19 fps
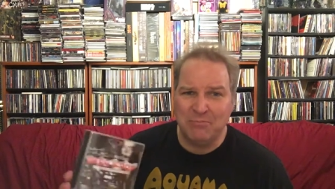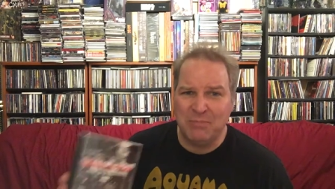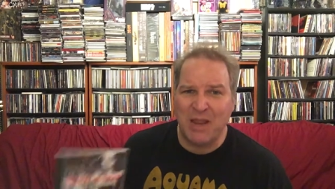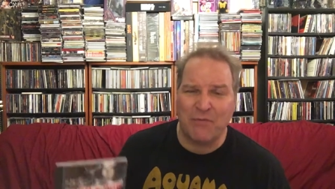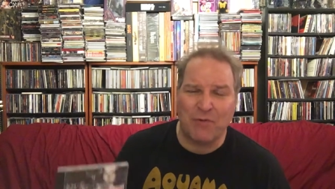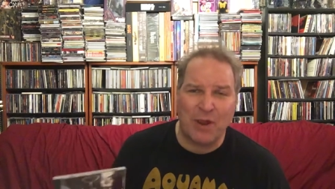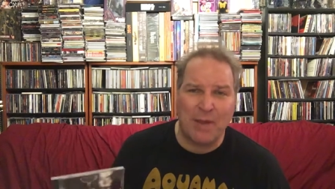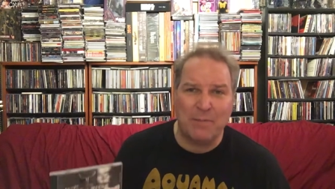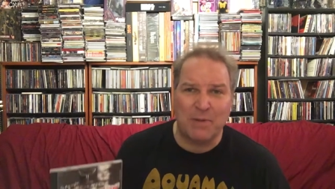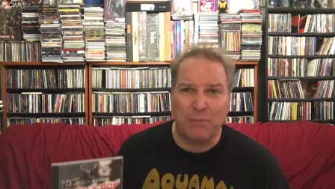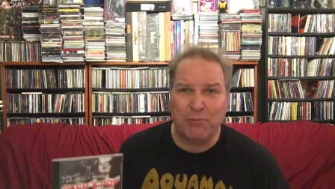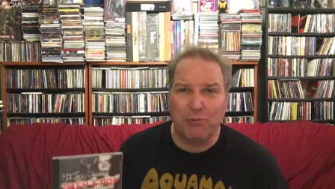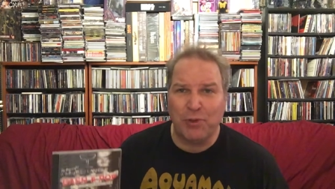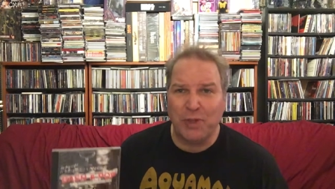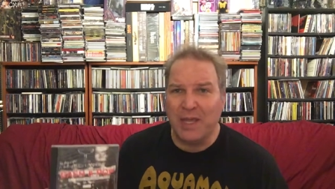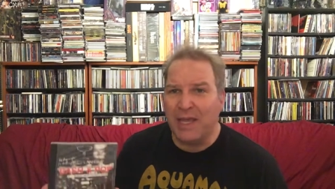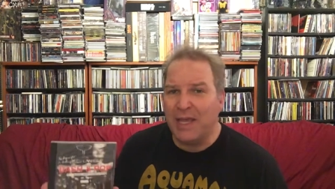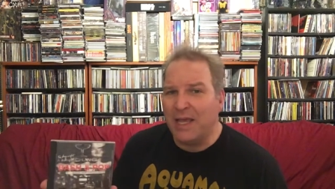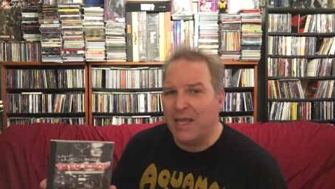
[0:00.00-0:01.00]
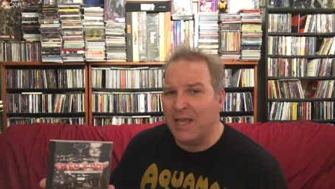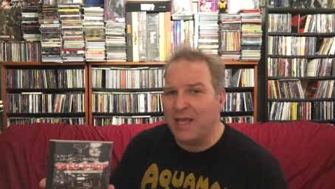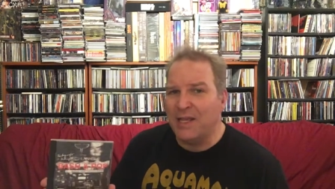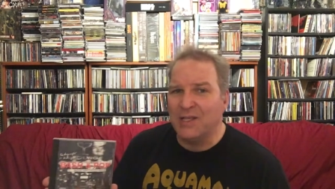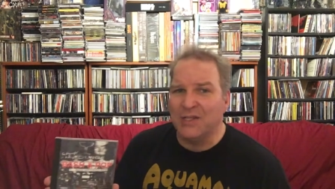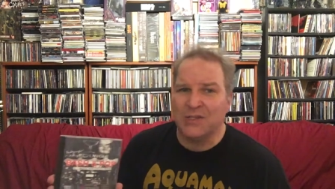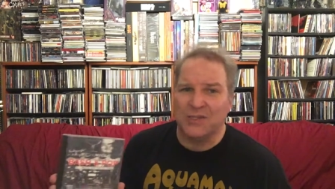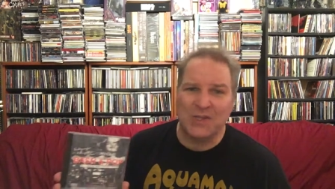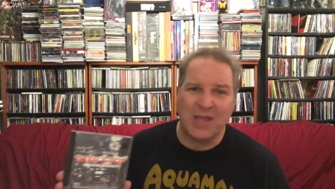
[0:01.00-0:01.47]
Never Aim to
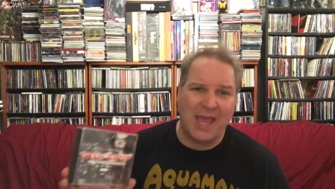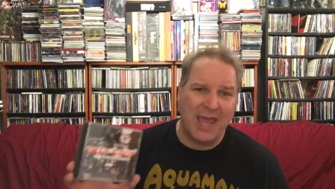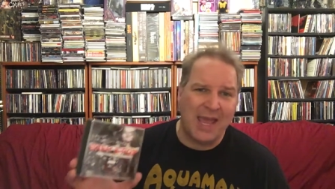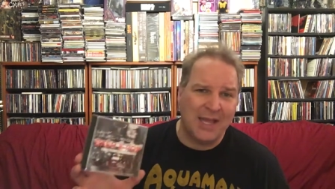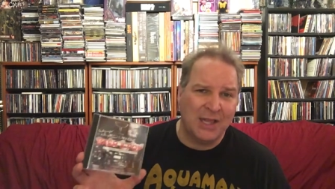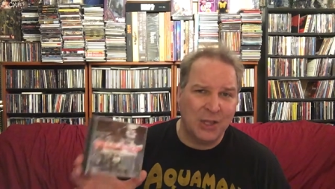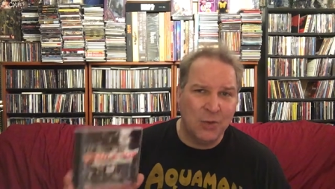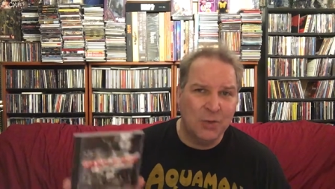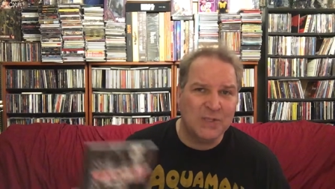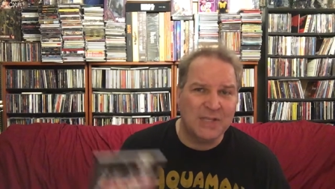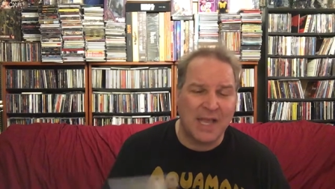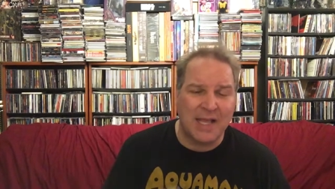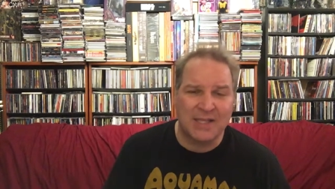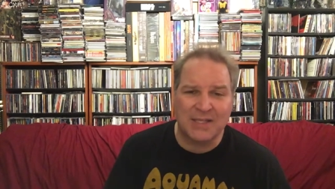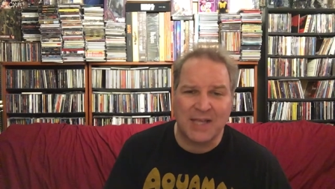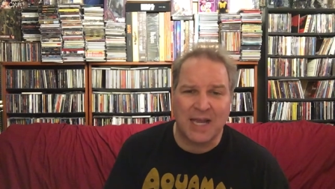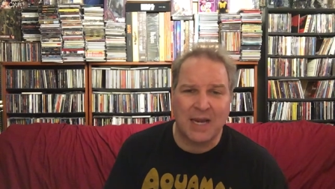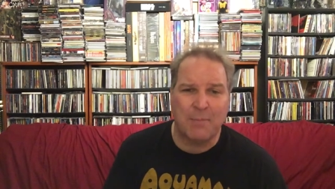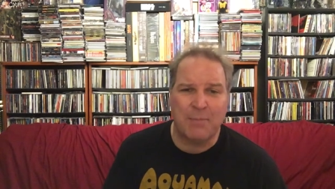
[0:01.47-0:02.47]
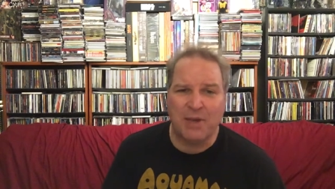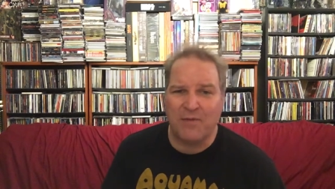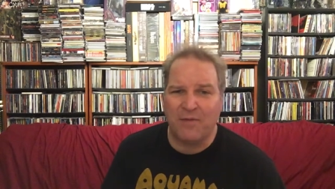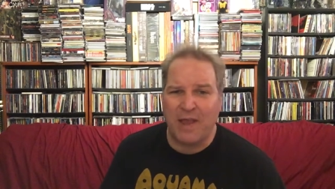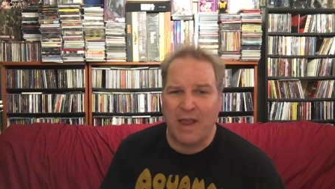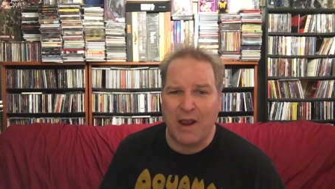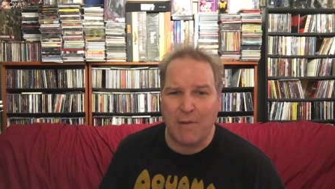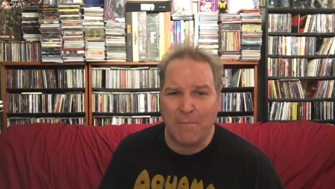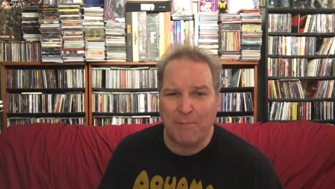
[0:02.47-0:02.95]
Please and Loose Ends got a bit of
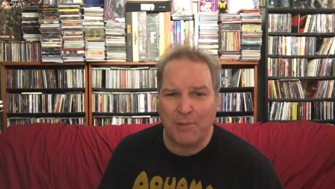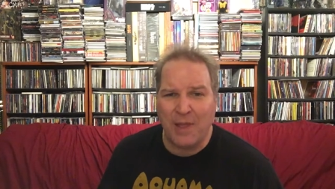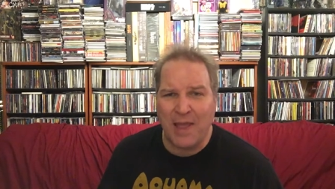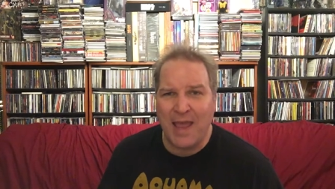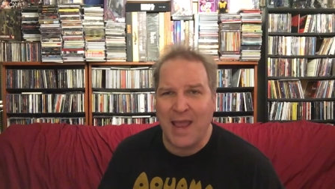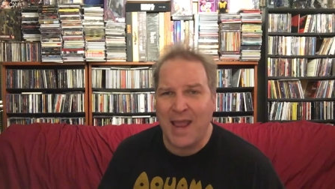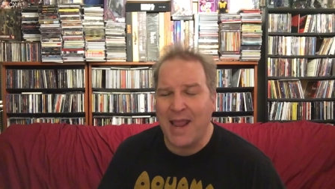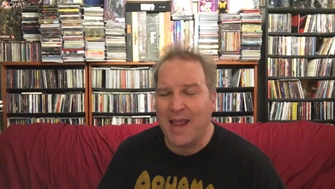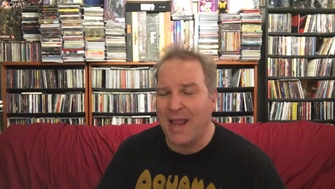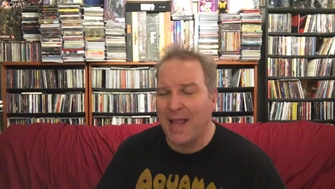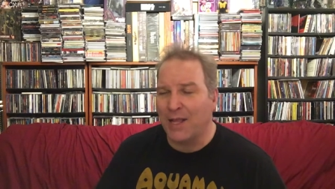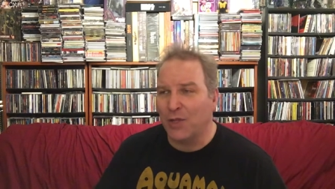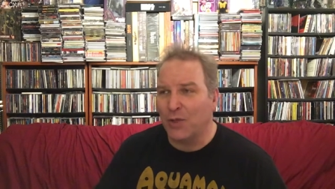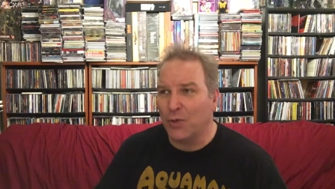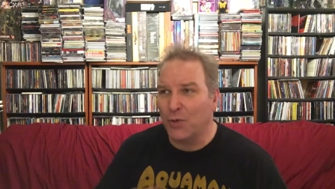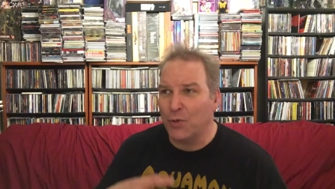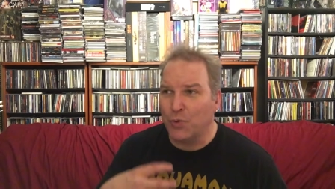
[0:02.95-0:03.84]
airplay, and